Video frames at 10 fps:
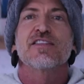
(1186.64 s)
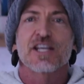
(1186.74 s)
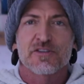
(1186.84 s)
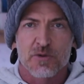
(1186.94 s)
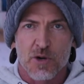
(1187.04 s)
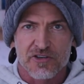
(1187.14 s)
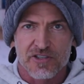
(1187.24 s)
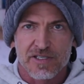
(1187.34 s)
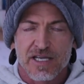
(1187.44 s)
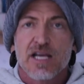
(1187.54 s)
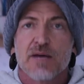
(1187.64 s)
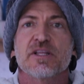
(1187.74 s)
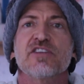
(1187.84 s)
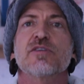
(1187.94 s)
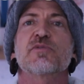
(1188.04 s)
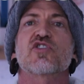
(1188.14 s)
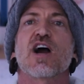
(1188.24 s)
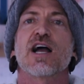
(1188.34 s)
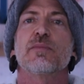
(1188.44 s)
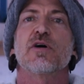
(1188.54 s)
Thanks for watching. Please
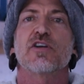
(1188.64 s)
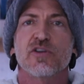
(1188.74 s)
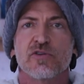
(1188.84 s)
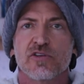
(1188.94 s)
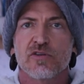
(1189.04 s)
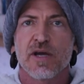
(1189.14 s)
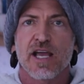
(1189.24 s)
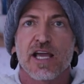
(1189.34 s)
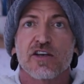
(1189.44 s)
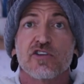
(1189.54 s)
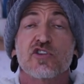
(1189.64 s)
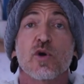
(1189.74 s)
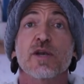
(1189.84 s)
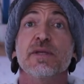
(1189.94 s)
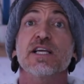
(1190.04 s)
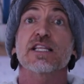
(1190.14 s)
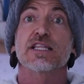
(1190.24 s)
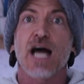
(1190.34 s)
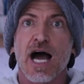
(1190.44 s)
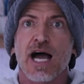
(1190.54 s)
subscribe on YouTube and join me
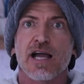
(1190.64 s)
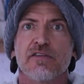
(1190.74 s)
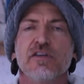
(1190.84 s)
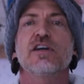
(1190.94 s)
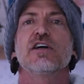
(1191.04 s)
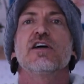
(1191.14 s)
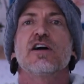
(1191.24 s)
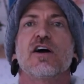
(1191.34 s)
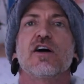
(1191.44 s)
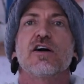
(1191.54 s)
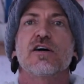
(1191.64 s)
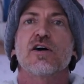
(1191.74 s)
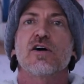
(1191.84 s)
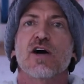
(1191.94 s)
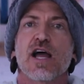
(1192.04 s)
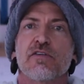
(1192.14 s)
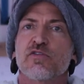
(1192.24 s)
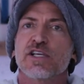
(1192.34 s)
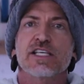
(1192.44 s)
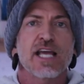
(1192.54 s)
live uh,
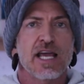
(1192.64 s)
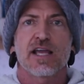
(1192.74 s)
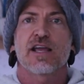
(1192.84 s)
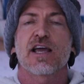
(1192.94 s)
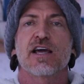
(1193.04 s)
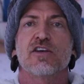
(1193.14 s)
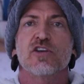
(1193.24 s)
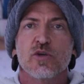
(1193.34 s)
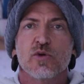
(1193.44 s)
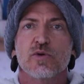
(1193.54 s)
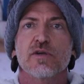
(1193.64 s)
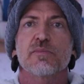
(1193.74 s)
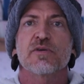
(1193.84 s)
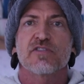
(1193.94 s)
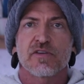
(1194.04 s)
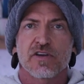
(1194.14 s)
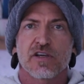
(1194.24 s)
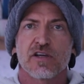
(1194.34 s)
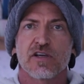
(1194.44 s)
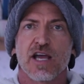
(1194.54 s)
every day at noon
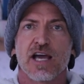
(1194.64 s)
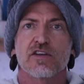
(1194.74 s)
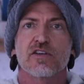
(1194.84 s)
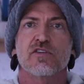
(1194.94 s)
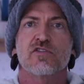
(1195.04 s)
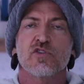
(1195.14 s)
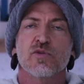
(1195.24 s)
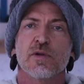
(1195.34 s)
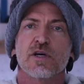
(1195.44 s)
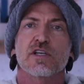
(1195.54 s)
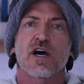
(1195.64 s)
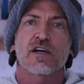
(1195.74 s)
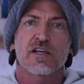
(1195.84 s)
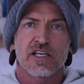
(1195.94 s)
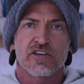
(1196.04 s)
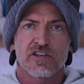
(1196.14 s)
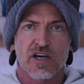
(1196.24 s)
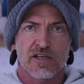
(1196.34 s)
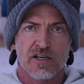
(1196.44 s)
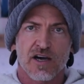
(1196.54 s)
Pacific at
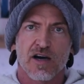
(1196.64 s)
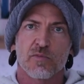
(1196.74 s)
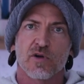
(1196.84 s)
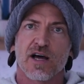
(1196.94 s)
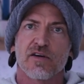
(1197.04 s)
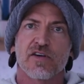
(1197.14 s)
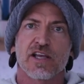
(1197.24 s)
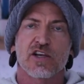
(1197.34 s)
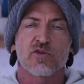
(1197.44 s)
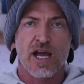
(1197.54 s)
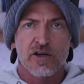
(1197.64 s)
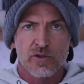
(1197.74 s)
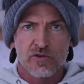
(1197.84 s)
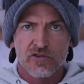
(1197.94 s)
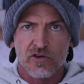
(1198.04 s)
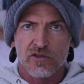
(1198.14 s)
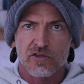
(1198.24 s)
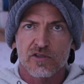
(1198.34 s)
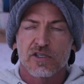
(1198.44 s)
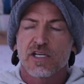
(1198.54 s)
zoom.hugnation.com. We'll have a gratitude
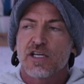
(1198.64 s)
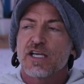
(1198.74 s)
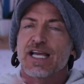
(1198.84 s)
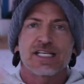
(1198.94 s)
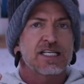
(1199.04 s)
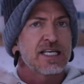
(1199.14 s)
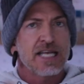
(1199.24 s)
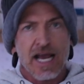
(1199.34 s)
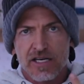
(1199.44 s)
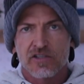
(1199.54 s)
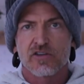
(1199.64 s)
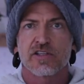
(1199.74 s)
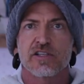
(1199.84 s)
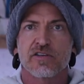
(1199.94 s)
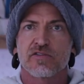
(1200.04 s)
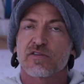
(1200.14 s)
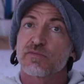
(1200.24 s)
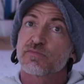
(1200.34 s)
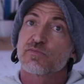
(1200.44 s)
circle and connect during these